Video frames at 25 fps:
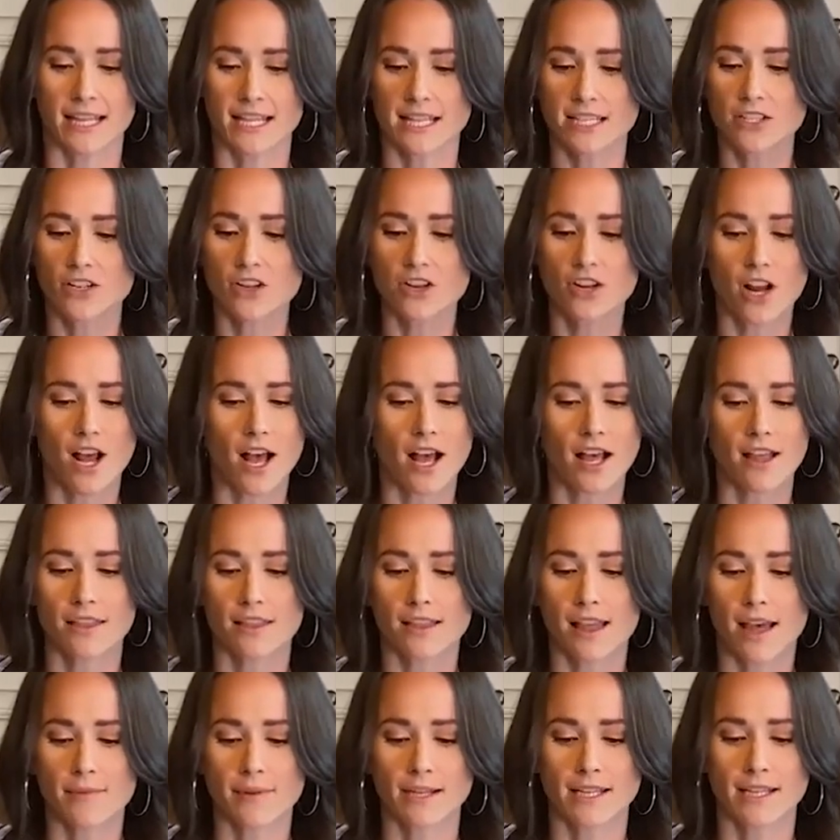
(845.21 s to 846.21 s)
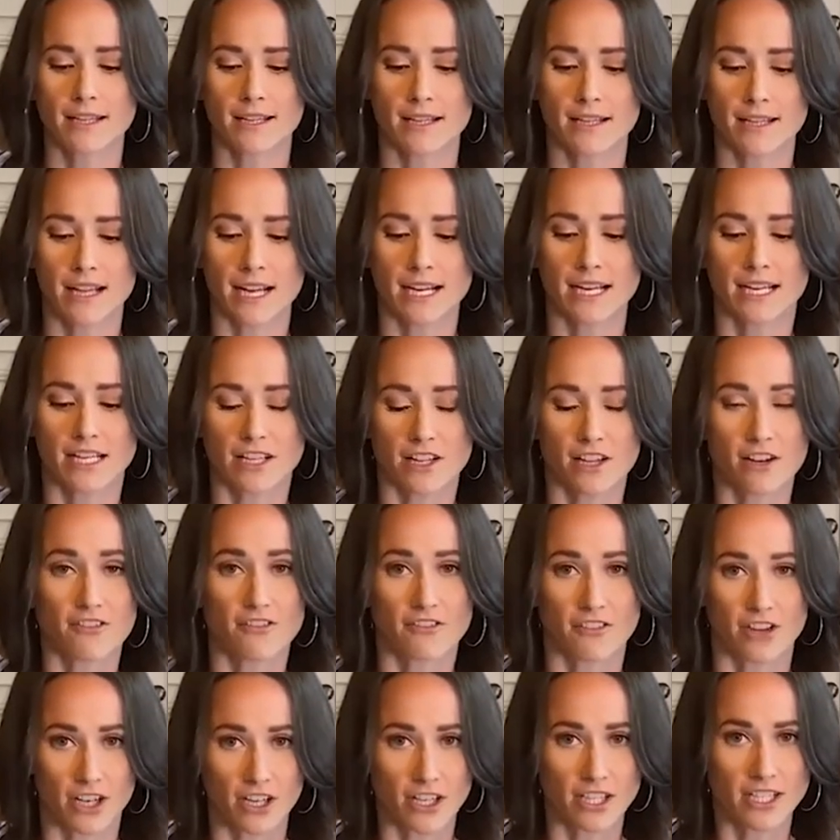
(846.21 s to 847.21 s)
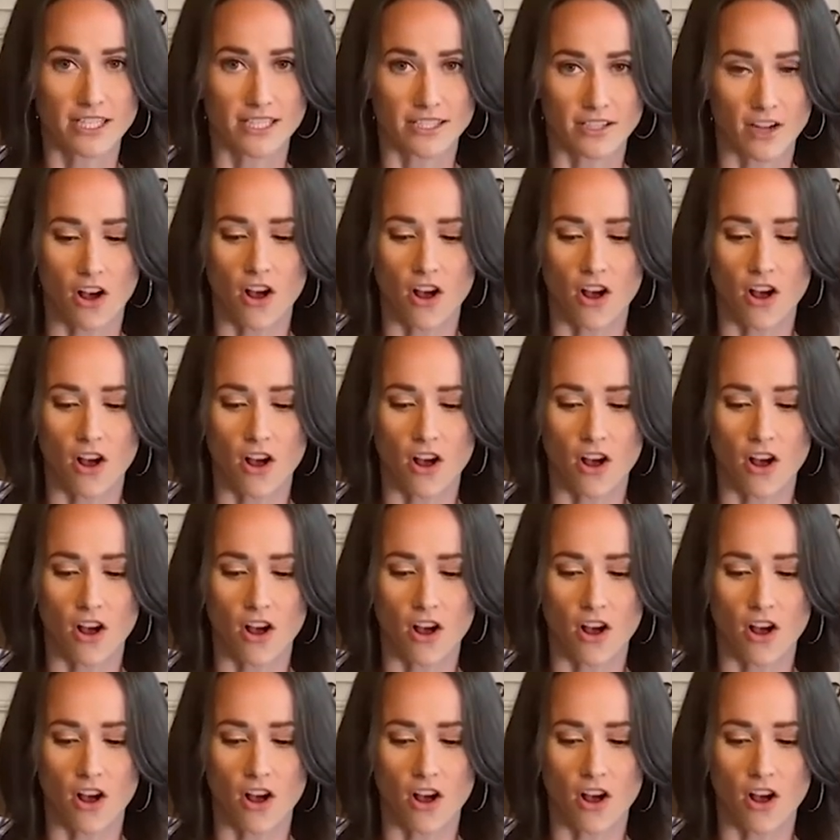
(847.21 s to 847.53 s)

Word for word: These are not, I mean, like, they're very